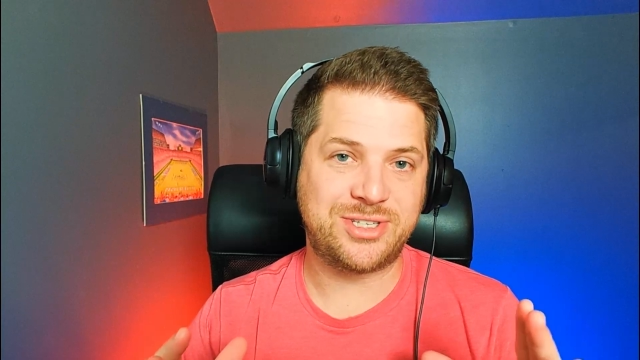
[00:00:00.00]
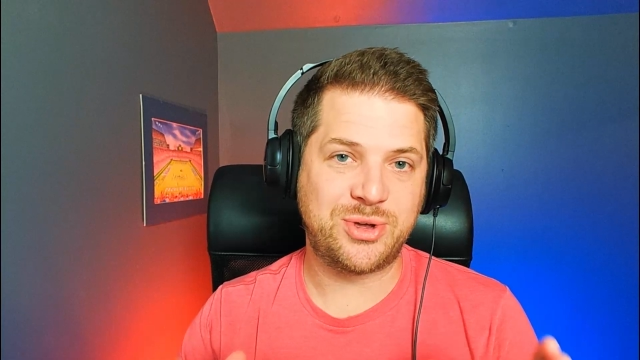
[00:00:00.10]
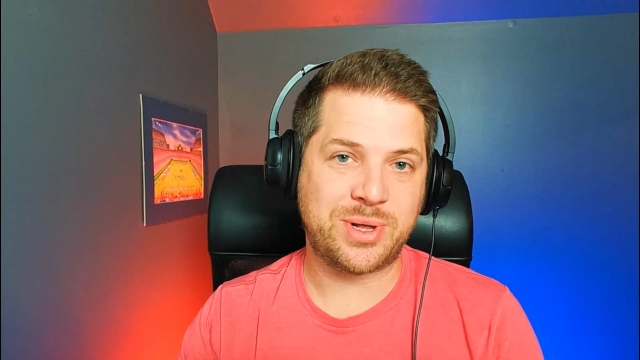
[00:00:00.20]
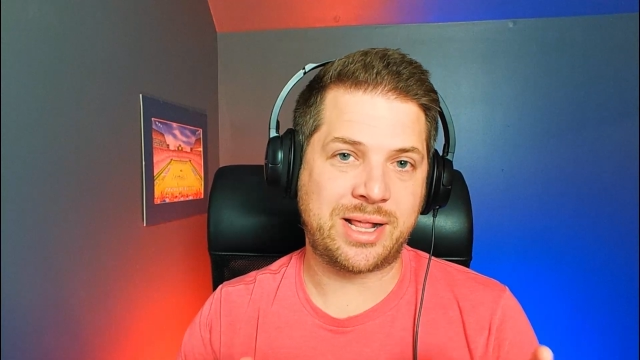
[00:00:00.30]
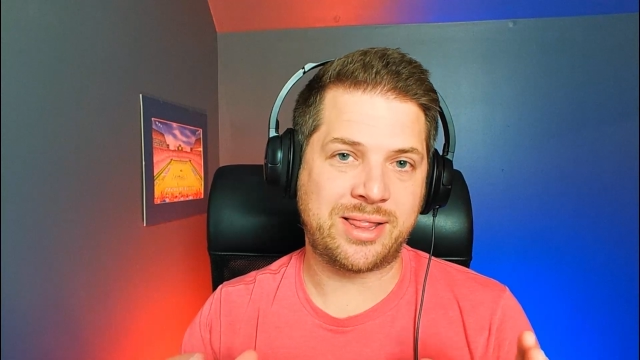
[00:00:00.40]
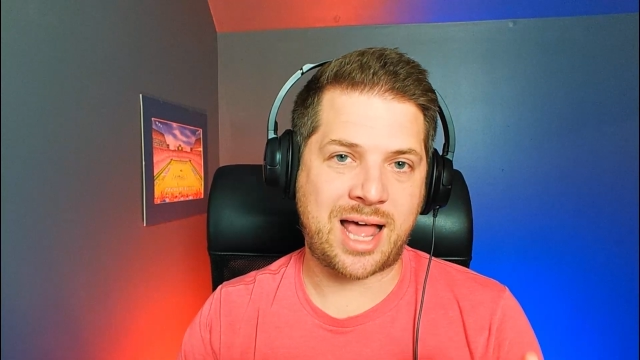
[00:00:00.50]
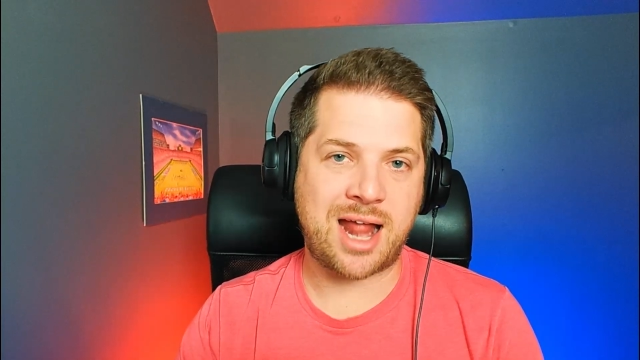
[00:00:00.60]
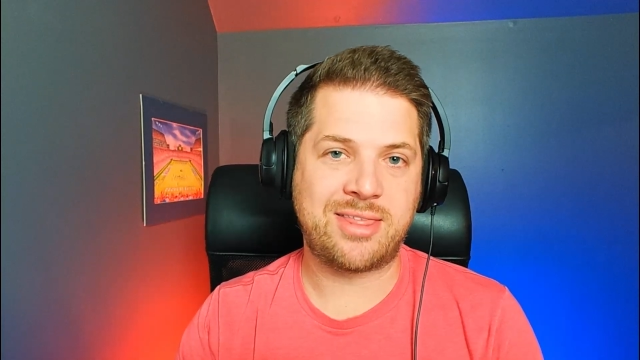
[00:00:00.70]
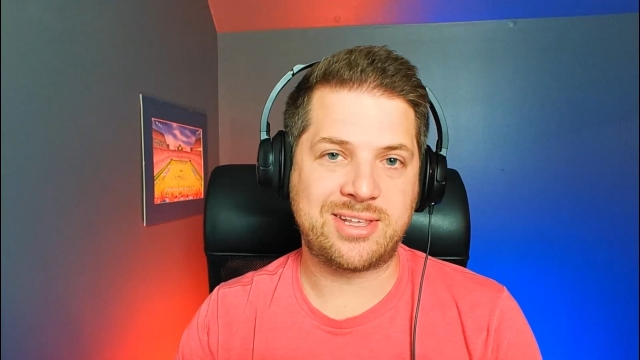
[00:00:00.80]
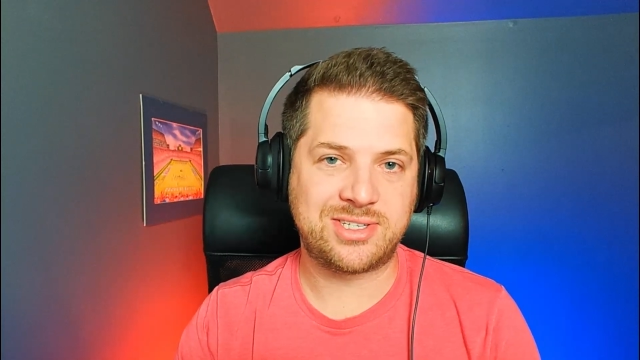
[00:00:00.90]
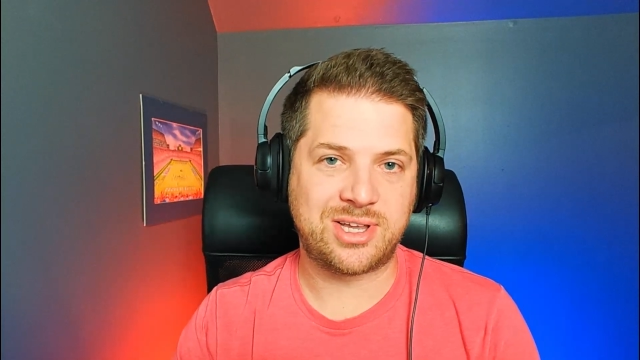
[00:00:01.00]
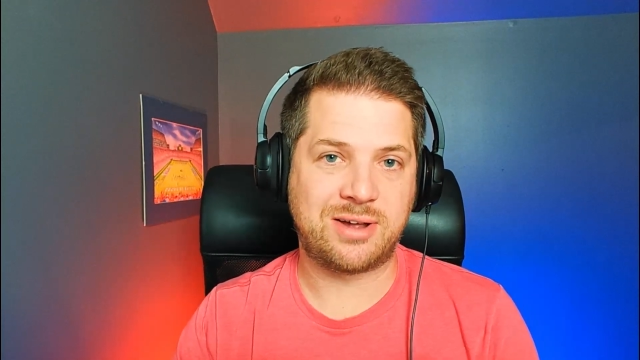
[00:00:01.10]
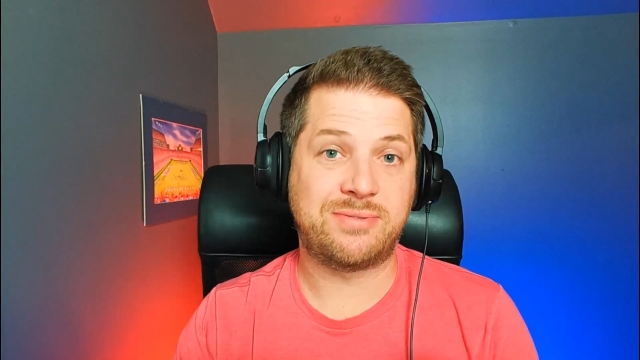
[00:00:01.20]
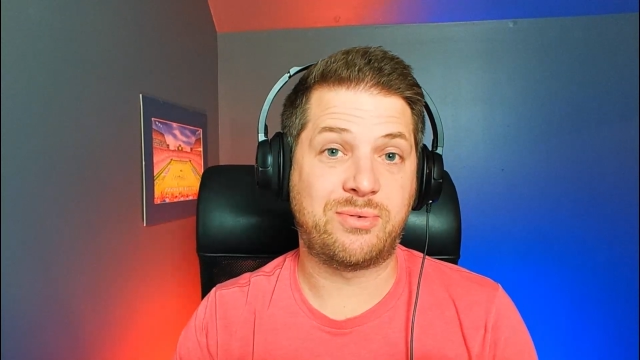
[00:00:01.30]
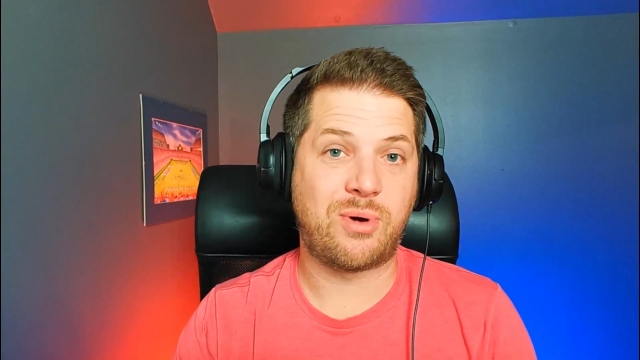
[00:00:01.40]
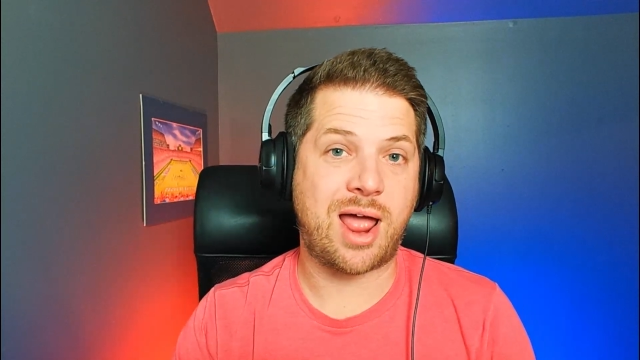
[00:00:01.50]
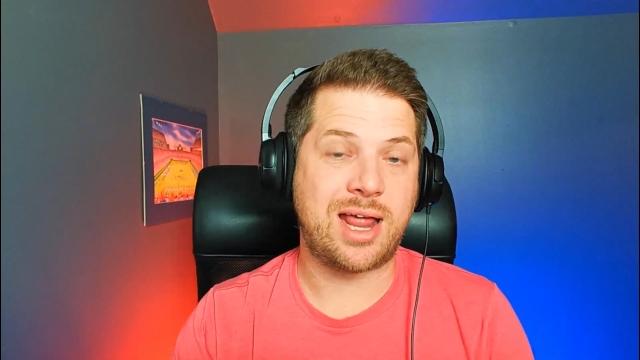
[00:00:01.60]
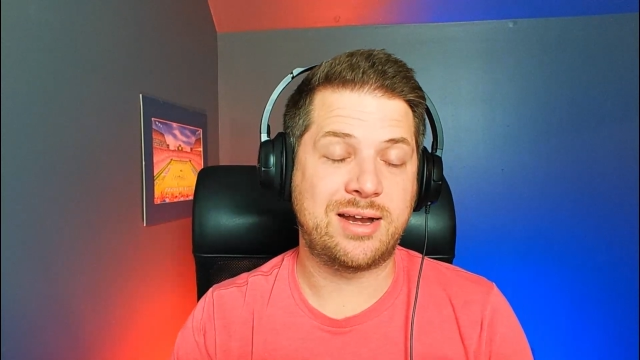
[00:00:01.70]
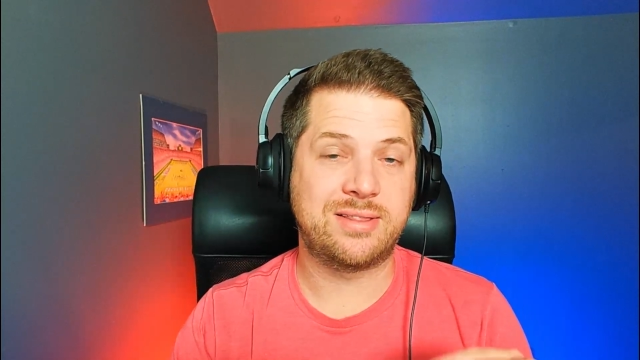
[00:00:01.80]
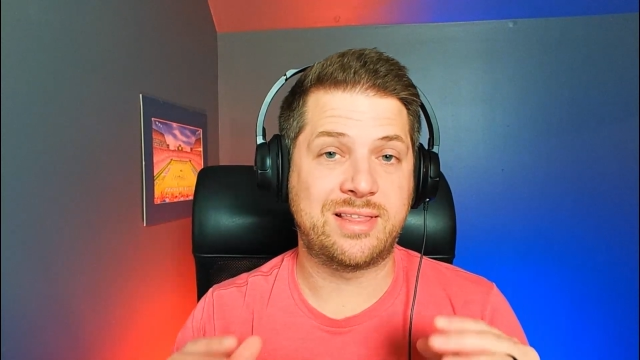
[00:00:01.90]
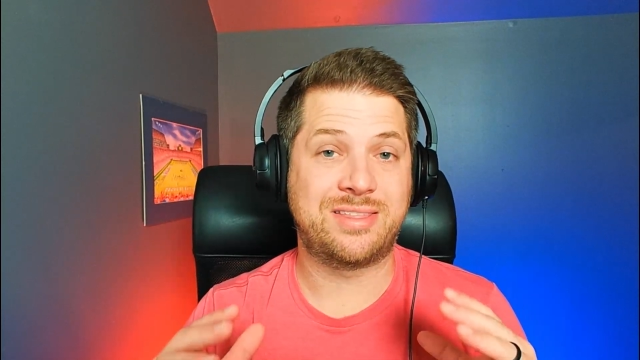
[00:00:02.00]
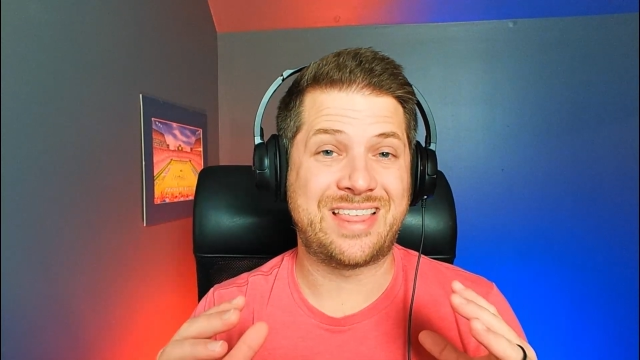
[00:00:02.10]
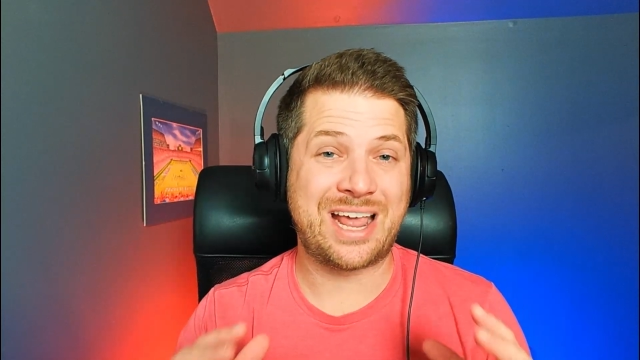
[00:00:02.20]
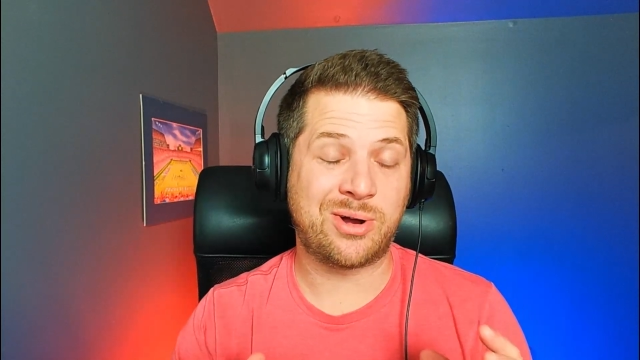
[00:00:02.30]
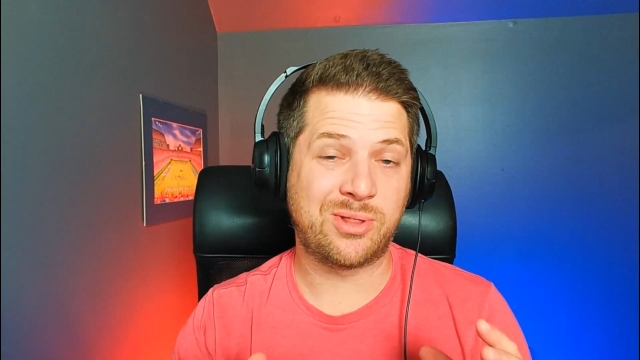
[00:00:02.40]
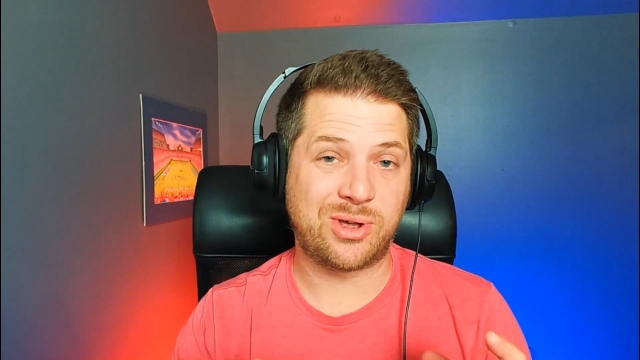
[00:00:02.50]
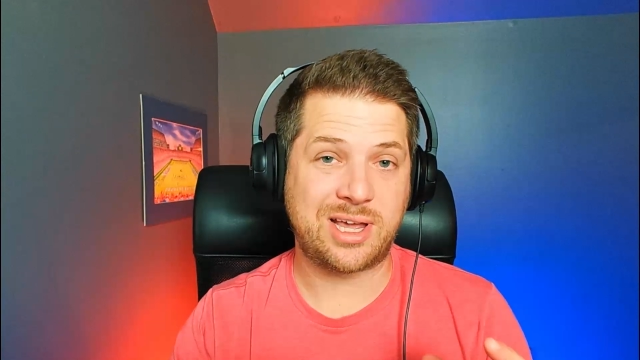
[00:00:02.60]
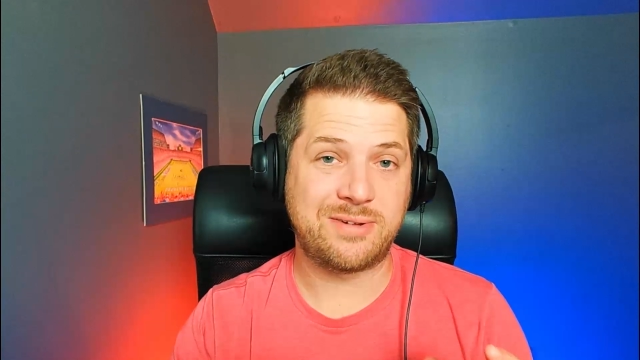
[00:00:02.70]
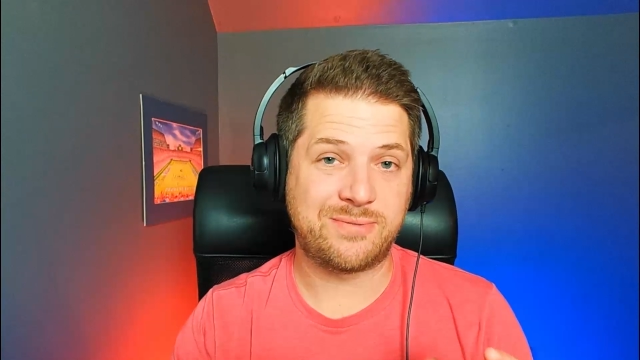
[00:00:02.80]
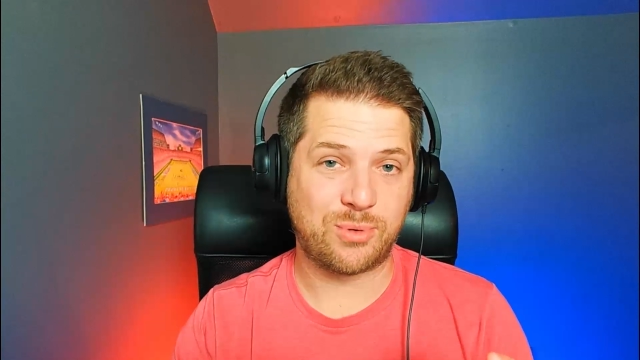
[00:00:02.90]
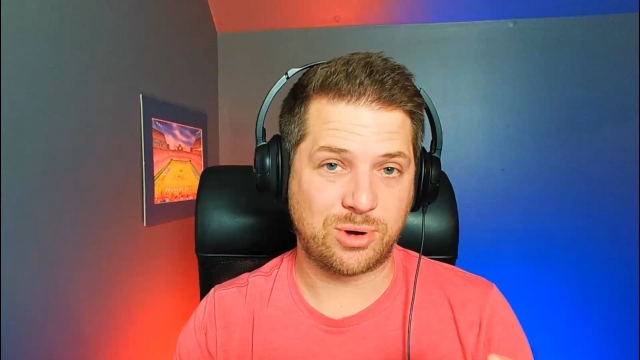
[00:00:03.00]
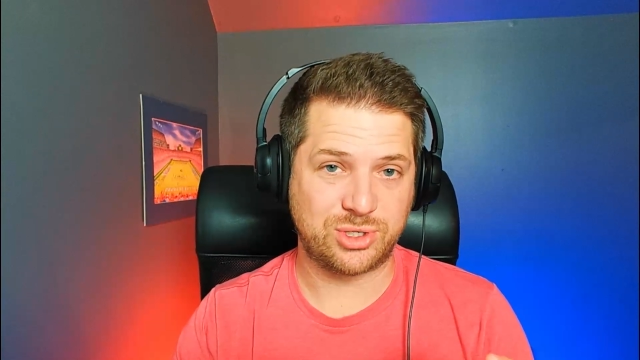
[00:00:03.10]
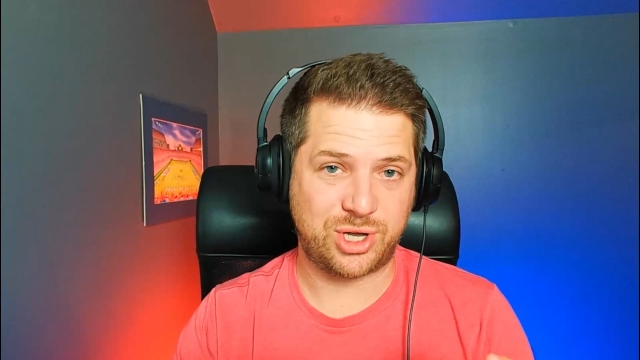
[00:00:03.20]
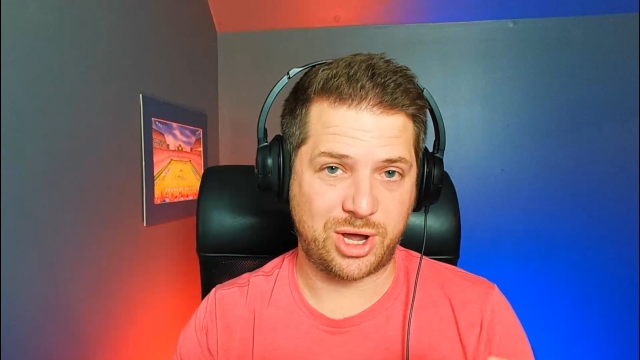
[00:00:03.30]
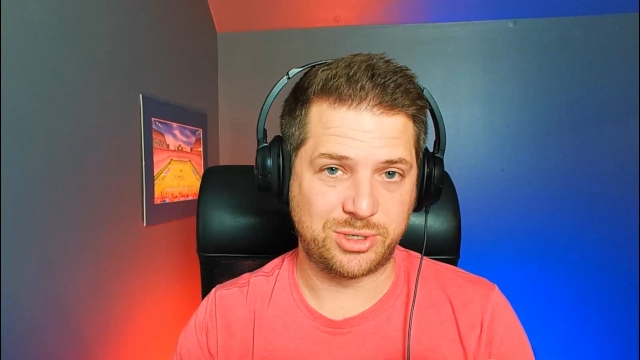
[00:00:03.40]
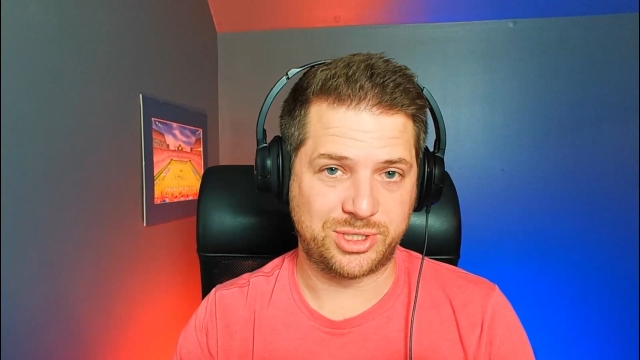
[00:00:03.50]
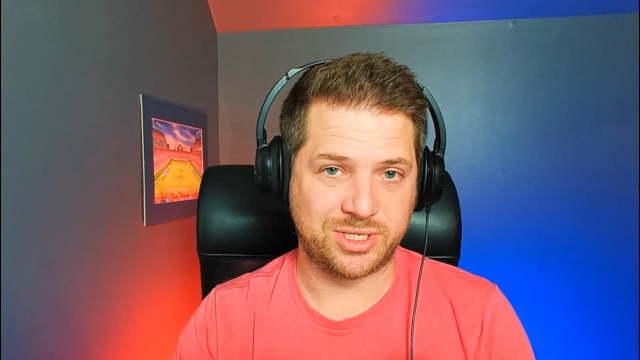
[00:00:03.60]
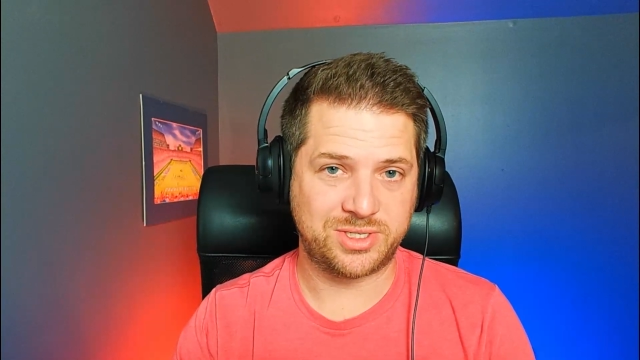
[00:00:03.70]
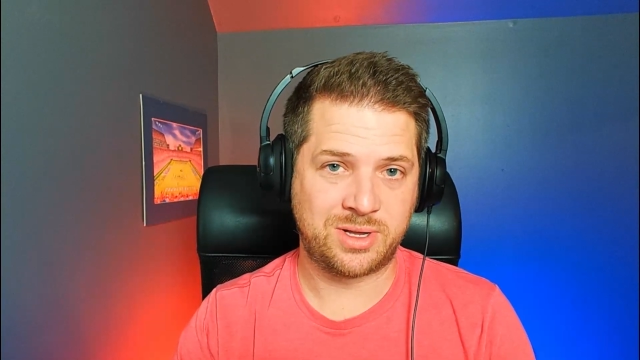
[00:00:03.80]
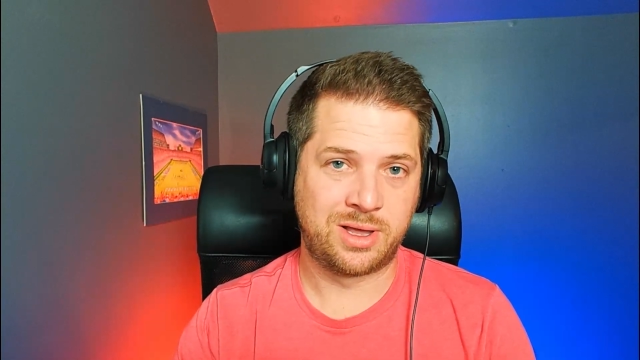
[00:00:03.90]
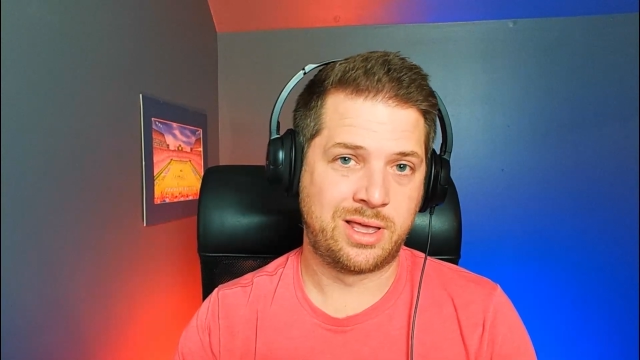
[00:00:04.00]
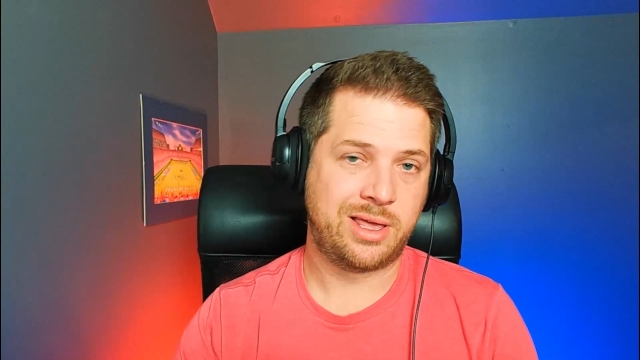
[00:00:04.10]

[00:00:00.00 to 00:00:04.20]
is doing a lot of the stuff right that they are looking for as coaches.